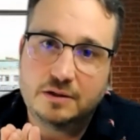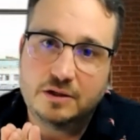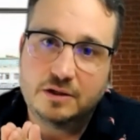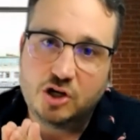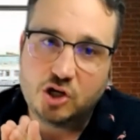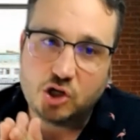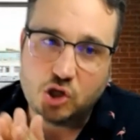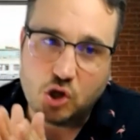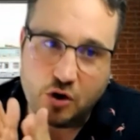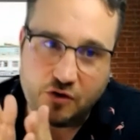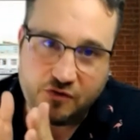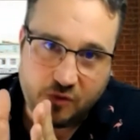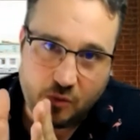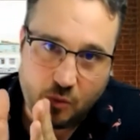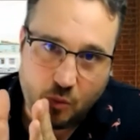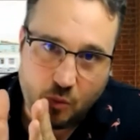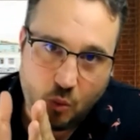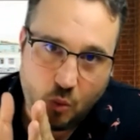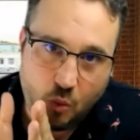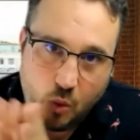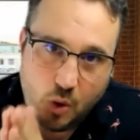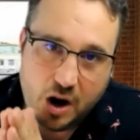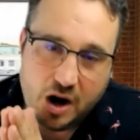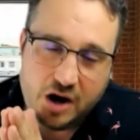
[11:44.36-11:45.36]
to go
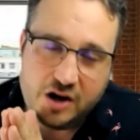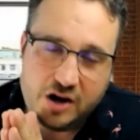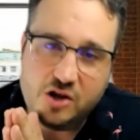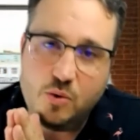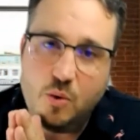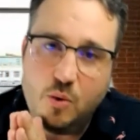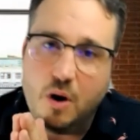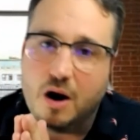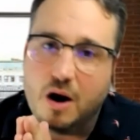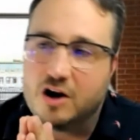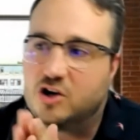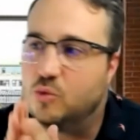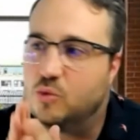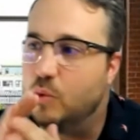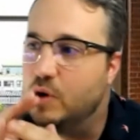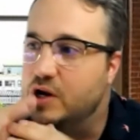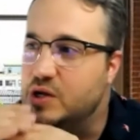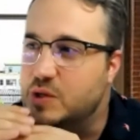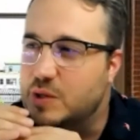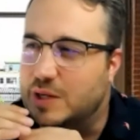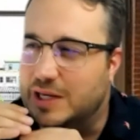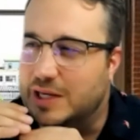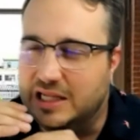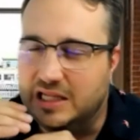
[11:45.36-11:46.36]
from where you are to where
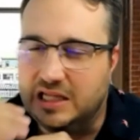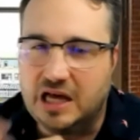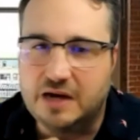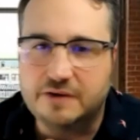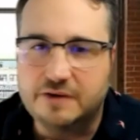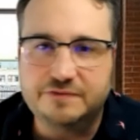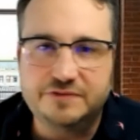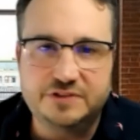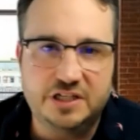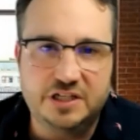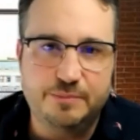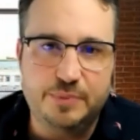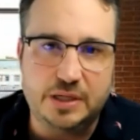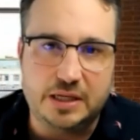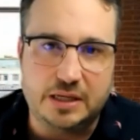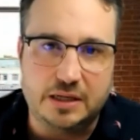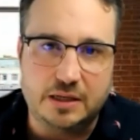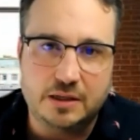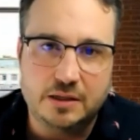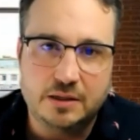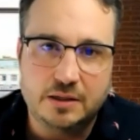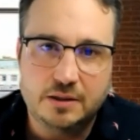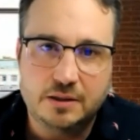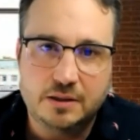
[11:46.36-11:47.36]
you'd love to
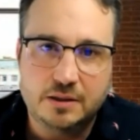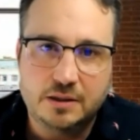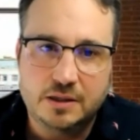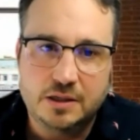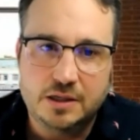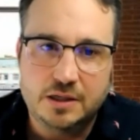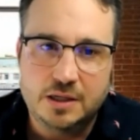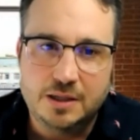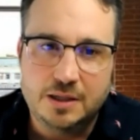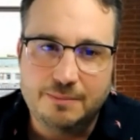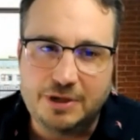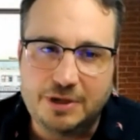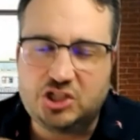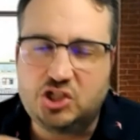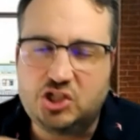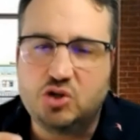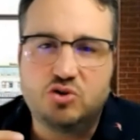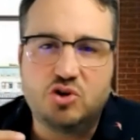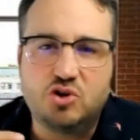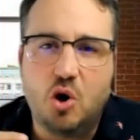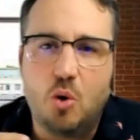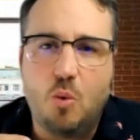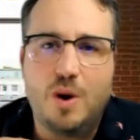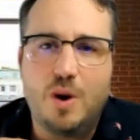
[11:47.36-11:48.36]
be but
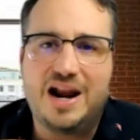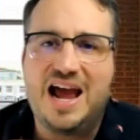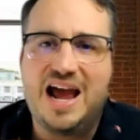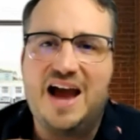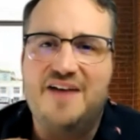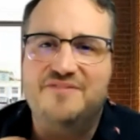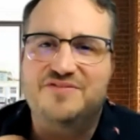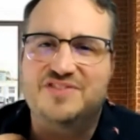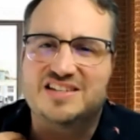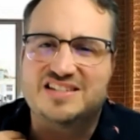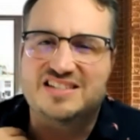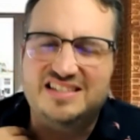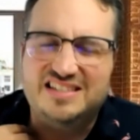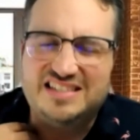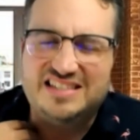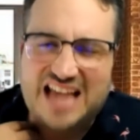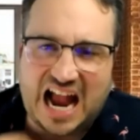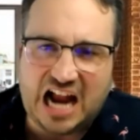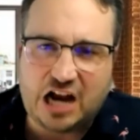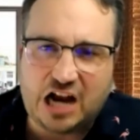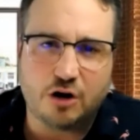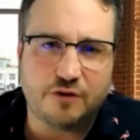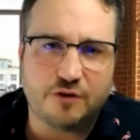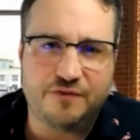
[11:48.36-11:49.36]
you don't want to have to
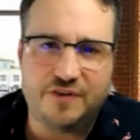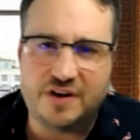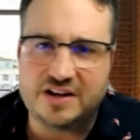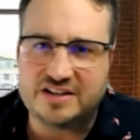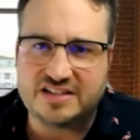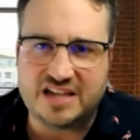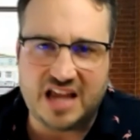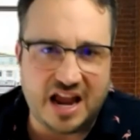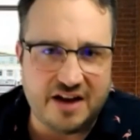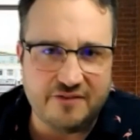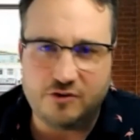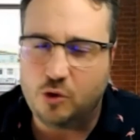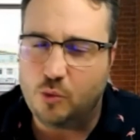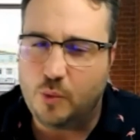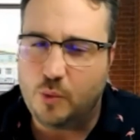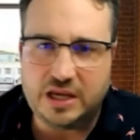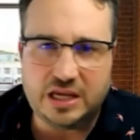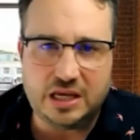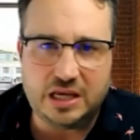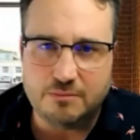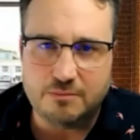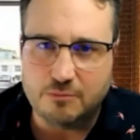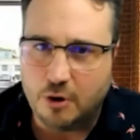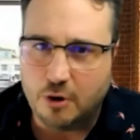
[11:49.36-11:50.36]
sacrifice every
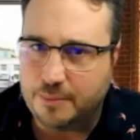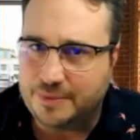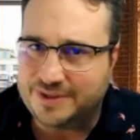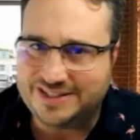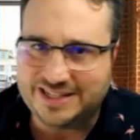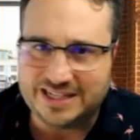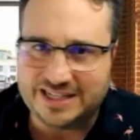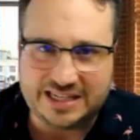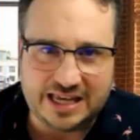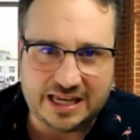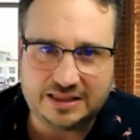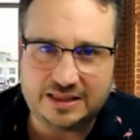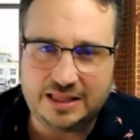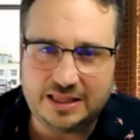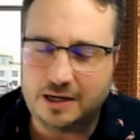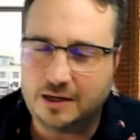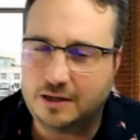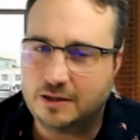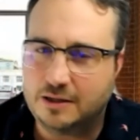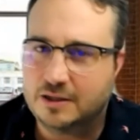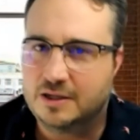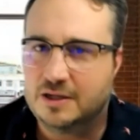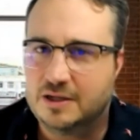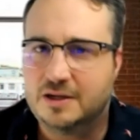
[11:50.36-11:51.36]
waking moment to get
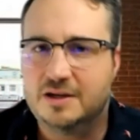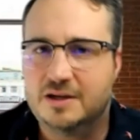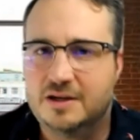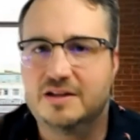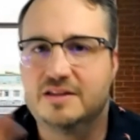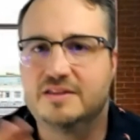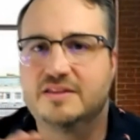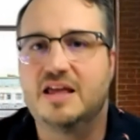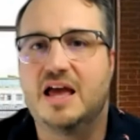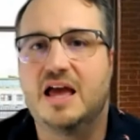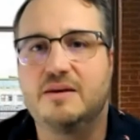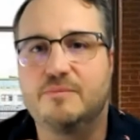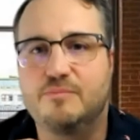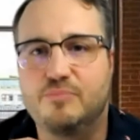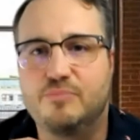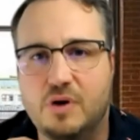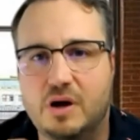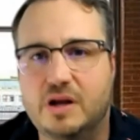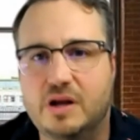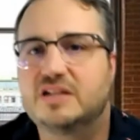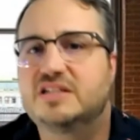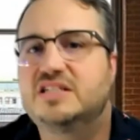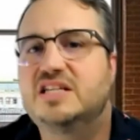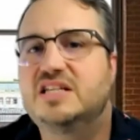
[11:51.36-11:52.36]
there then
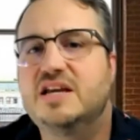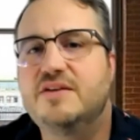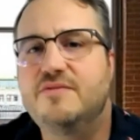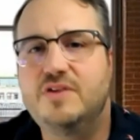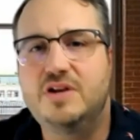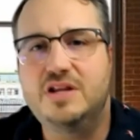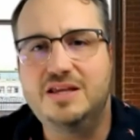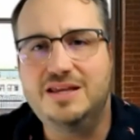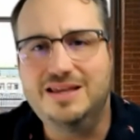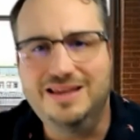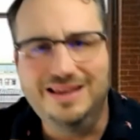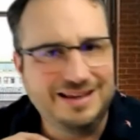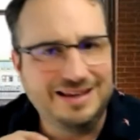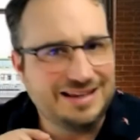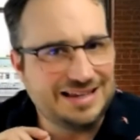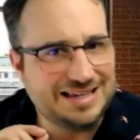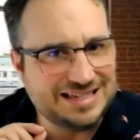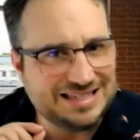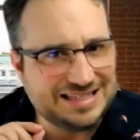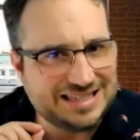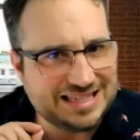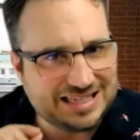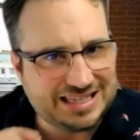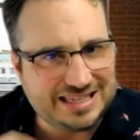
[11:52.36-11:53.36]
productivity
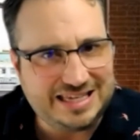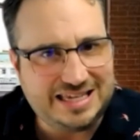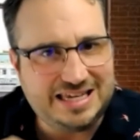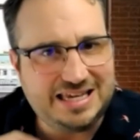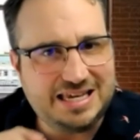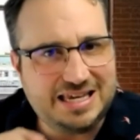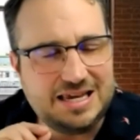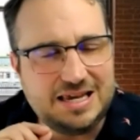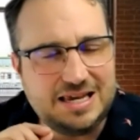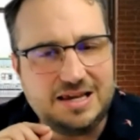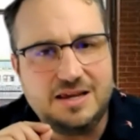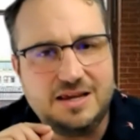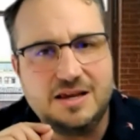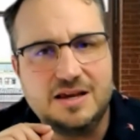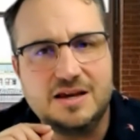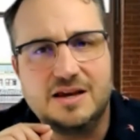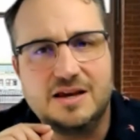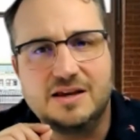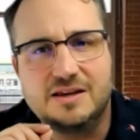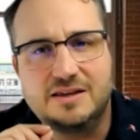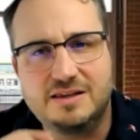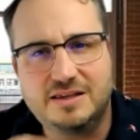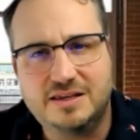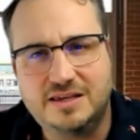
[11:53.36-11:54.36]
is the key
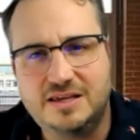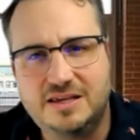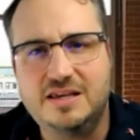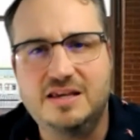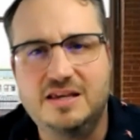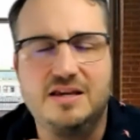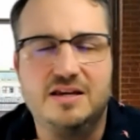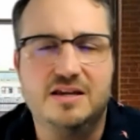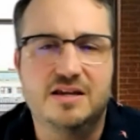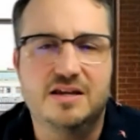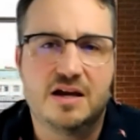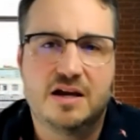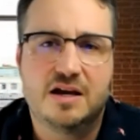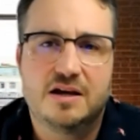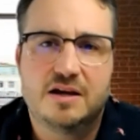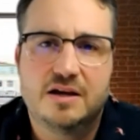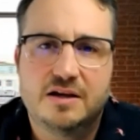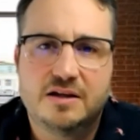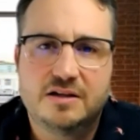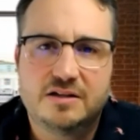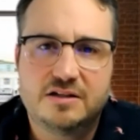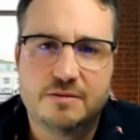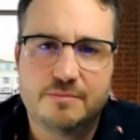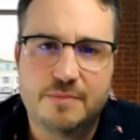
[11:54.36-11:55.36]
key
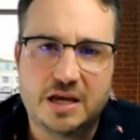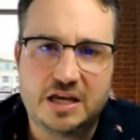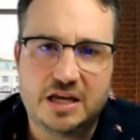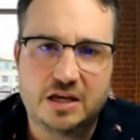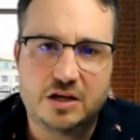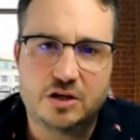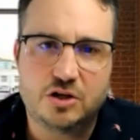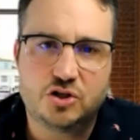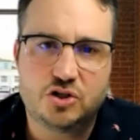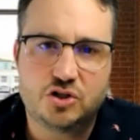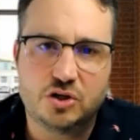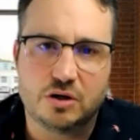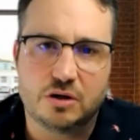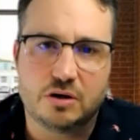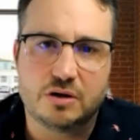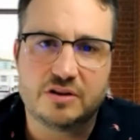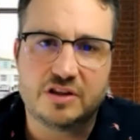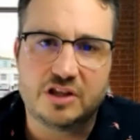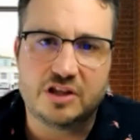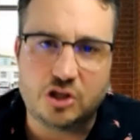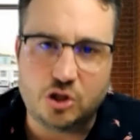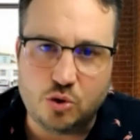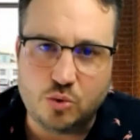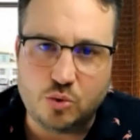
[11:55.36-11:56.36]
to making sure
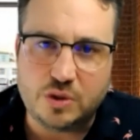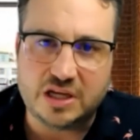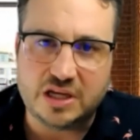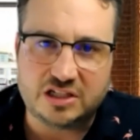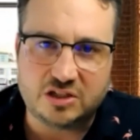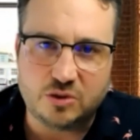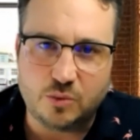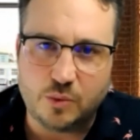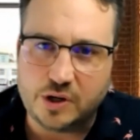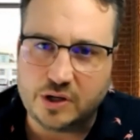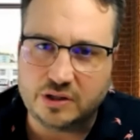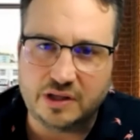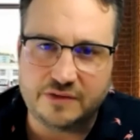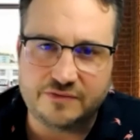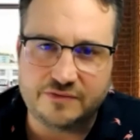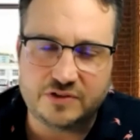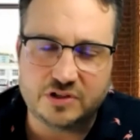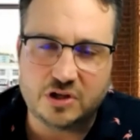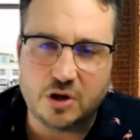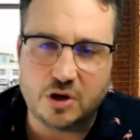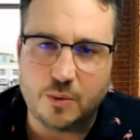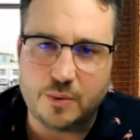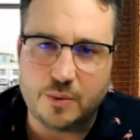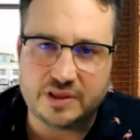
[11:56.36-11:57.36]
that you get to where you'd love
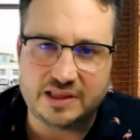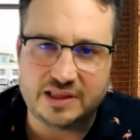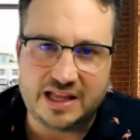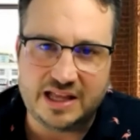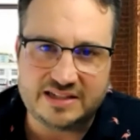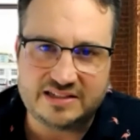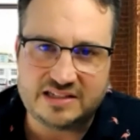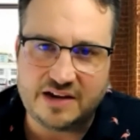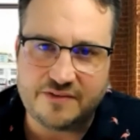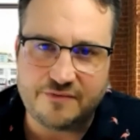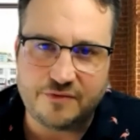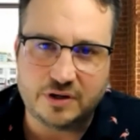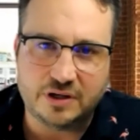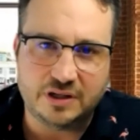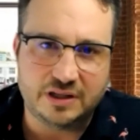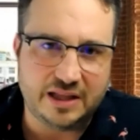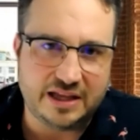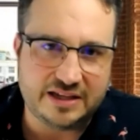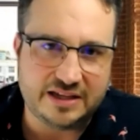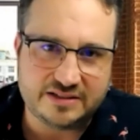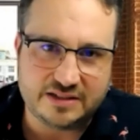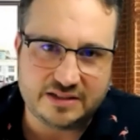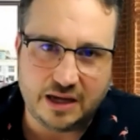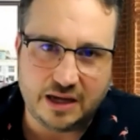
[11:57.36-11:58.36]
to go with less effort and
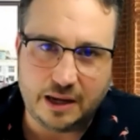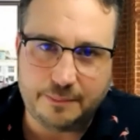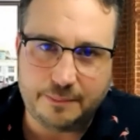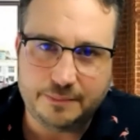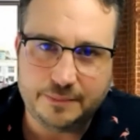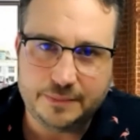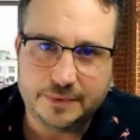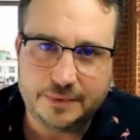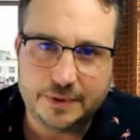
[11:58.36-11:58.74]
less time.